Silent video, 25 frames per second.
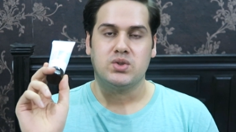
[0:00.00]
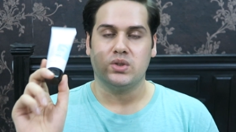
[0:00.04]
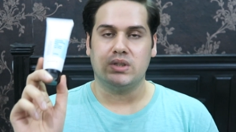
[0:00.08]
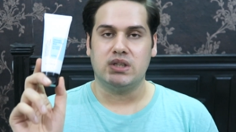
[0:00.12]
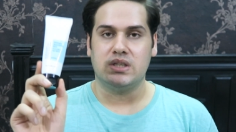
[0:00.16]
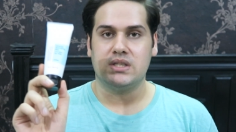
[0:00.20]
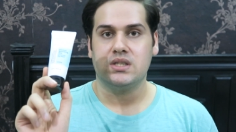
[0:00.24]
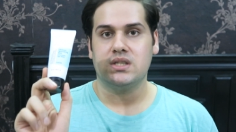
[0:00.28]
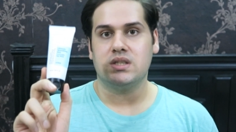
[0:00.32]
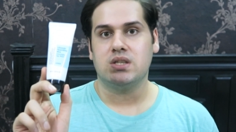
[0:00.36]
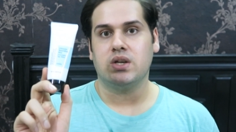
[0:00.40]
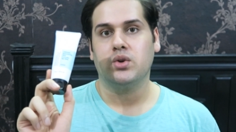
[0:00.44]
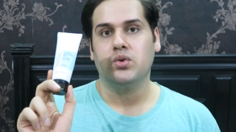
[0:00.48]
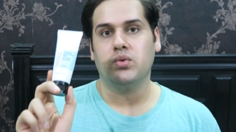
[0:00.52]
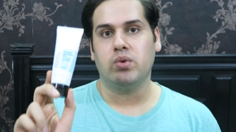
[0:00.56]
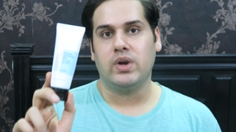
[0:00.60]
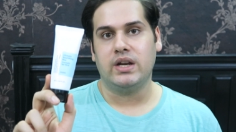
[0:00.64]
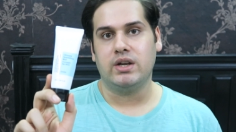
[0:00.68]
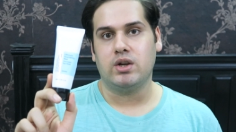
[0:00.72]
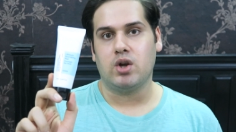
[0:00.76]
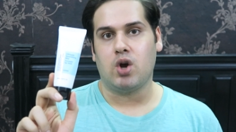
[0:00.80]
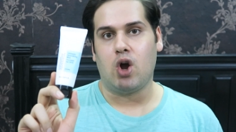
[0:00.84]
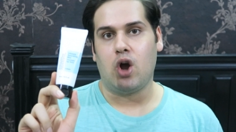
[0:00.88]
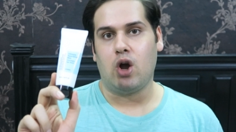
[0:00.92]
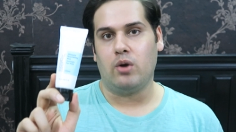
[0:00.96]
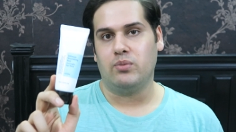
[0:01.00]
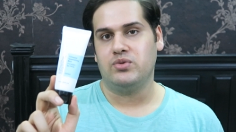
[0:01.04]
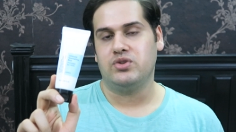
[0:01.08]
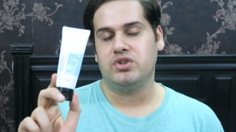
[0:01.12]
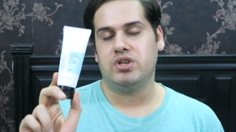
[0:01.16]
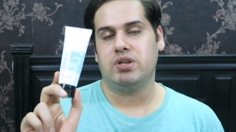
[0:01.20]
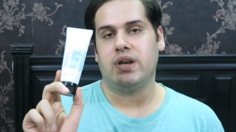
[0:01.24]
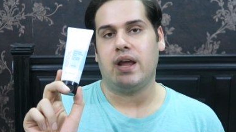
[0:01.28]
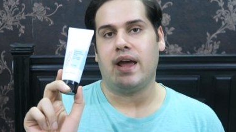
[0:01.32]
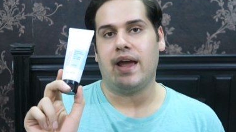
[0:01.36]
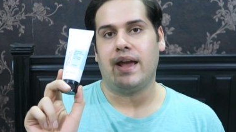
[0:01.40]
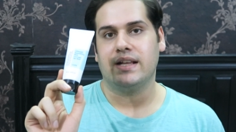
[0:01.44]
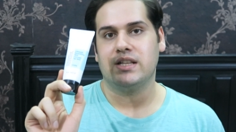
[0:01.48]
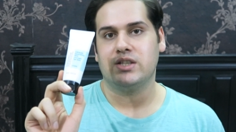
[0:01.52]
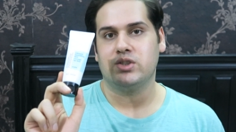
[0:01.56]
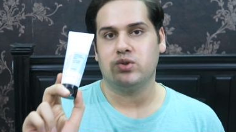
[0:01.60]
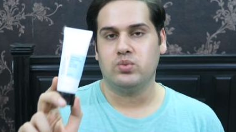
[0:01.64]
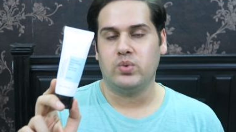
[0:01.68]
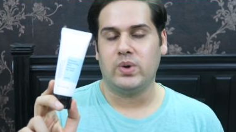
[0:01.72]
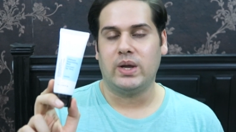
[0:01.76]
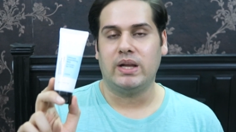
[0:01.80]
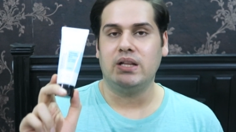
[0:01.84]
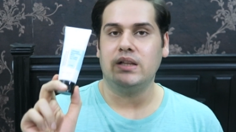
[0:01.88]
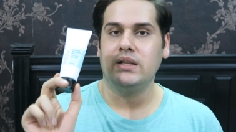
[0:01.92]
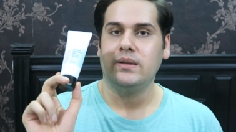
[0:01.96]
So this is a great option as
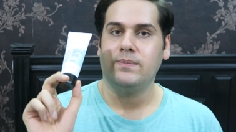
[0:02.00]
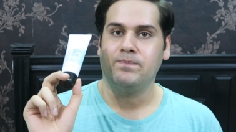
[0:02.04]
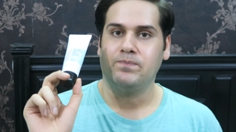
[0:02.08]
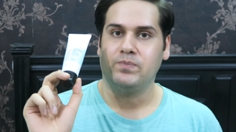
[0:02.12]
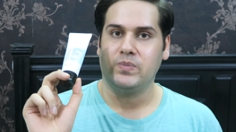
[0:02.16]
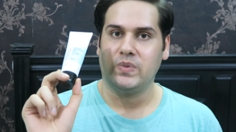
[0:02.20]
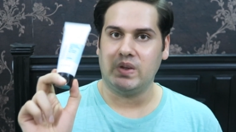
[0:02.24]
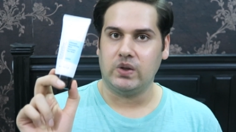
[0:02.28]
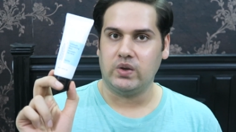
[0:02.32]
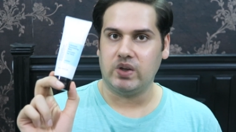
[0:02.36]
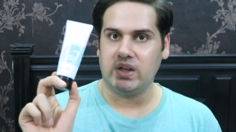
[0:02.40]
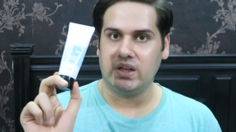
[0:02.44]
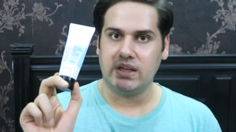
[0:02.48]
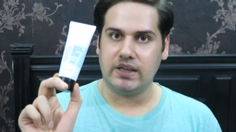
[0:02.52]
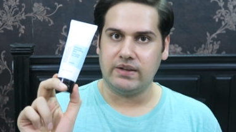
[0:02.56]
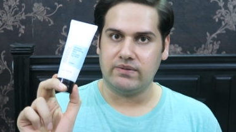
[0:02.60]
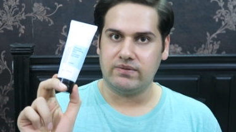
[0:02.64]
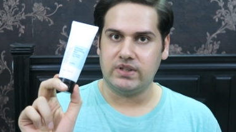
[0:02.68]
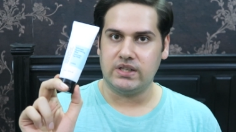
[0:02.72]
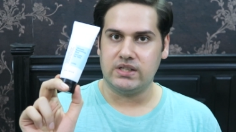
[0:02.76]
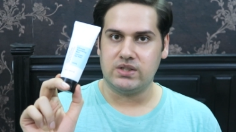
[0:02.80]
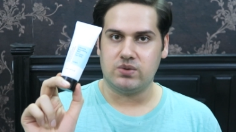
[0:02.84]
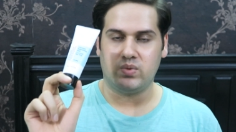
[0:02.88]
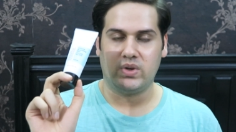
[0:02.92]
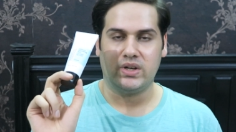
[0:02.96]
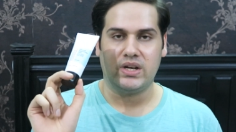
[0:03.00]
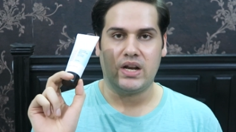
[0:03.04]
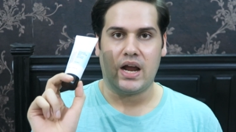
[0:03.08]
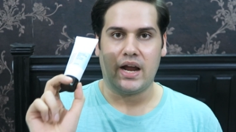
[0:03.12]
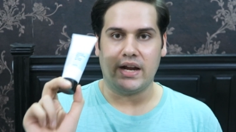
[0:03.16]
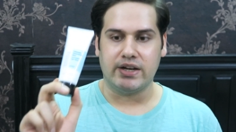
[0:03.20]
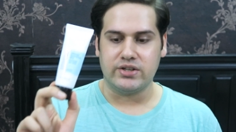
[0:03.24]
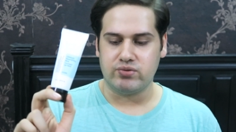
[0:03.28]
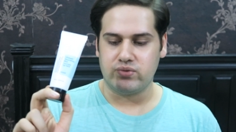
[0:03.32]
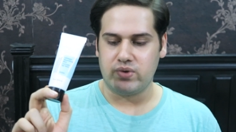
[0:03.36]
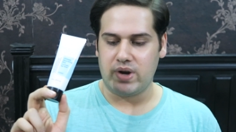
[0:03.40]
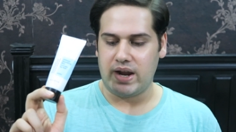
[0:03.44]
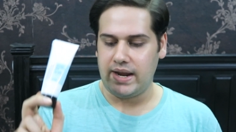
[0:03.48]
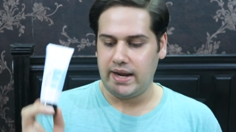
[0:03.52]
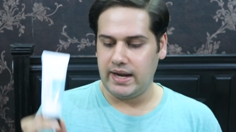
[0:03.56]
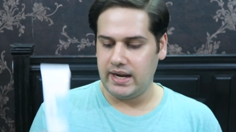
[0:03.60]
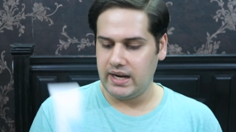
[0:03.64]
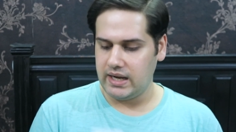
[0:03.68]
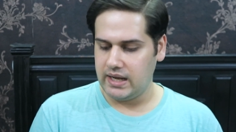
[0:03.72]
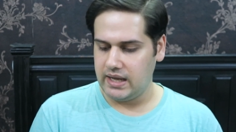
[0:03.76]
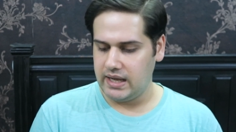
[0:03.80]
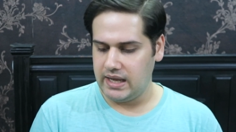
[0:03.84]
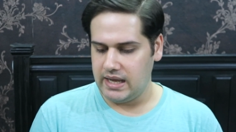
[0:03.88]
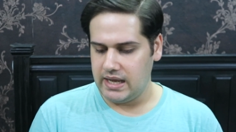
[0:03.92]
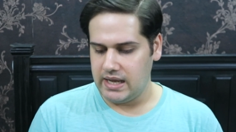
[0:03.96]
well. You can give this one a
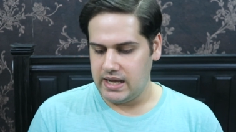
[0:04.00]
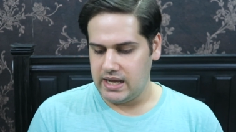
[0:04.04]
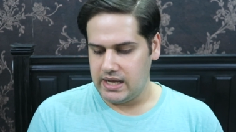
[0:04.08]
try.